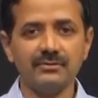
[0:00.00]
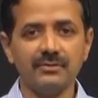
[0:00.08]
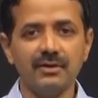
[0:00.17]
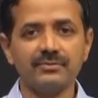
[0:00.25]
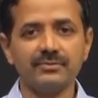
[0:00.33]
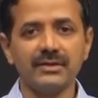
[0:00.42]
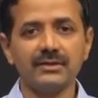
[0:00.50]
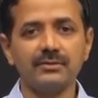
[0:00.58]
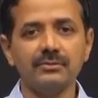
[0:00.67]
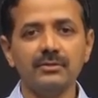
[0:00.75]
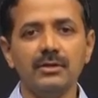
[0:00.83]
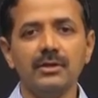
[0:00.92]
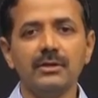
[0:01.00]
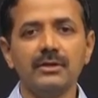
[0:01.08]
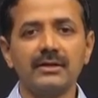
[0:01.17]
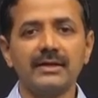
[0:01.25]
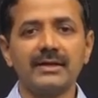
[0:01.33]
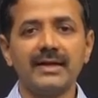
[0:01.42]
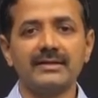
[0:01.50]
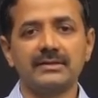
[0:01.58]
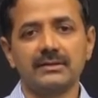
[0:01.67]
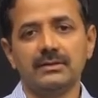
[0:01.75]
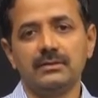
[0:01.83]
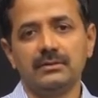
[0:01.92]
to offspring to
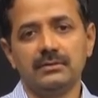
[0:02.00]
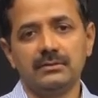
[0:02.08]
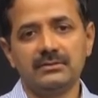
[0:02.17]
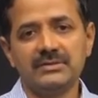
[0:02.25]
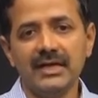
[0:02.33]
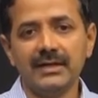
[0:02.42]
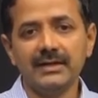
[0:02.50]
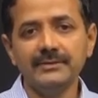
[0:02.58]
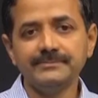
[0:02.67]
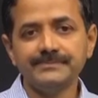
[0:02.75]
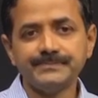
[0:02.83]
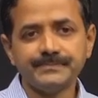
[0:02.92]
grand uh, child.